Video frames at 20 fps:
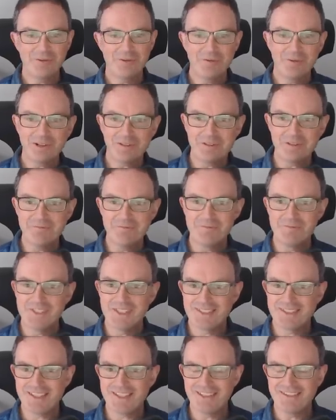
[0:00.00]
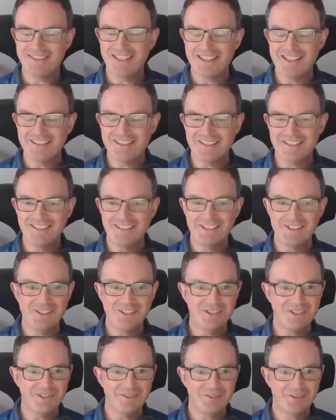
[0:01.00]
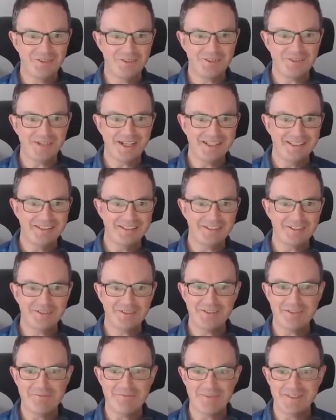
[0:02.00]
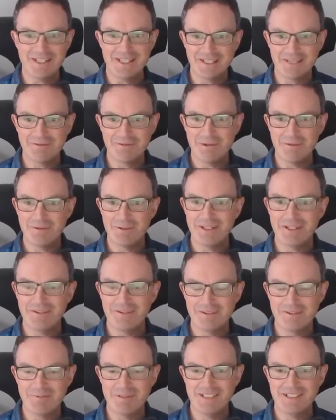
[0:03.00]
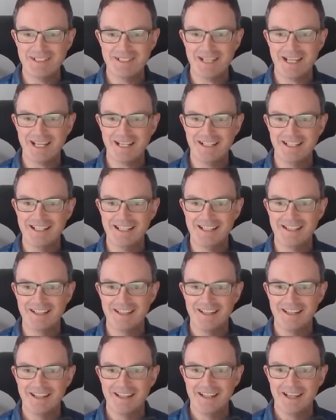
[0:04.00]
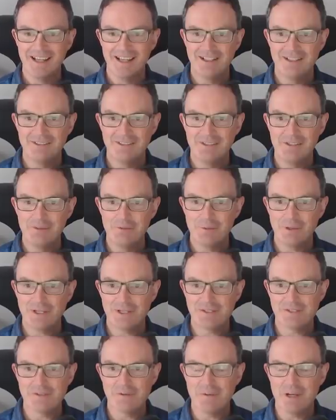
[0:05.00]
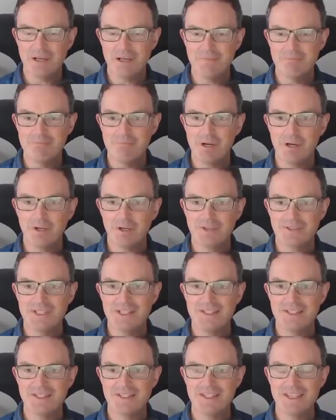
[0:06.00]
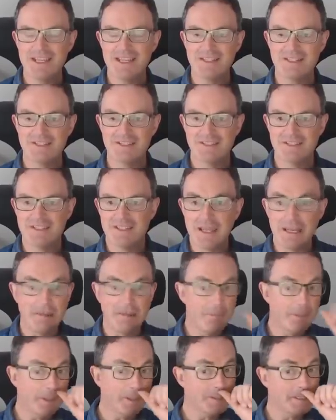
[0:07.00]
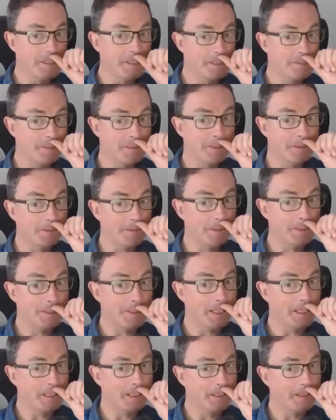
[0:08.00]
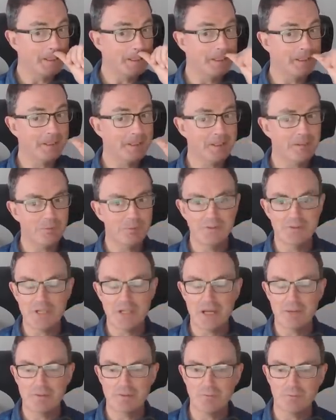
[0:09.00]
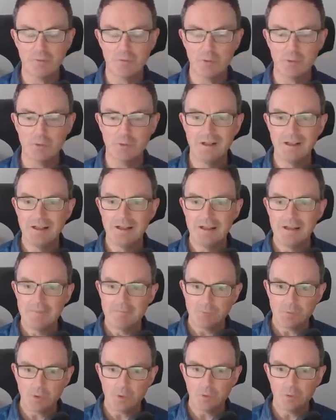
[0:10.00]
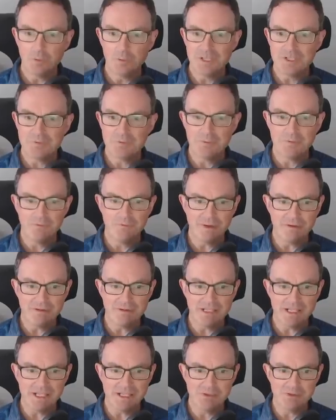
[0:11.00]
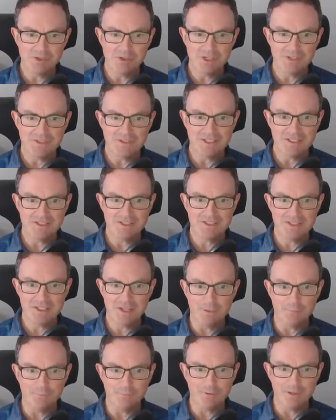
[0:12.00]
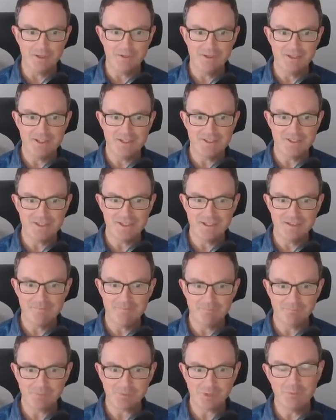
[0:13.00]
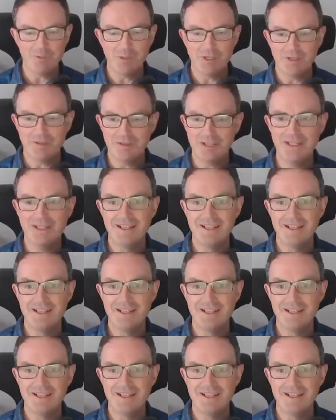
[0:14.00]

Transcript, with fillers: and welcome to Sunday's edition of Cracking the Cryptic, where we're going to be tackling a new puzzle by Marty Sears today. Marty's been on the channel, I think, a couple of times before, always with very interesting stuff. And this, well,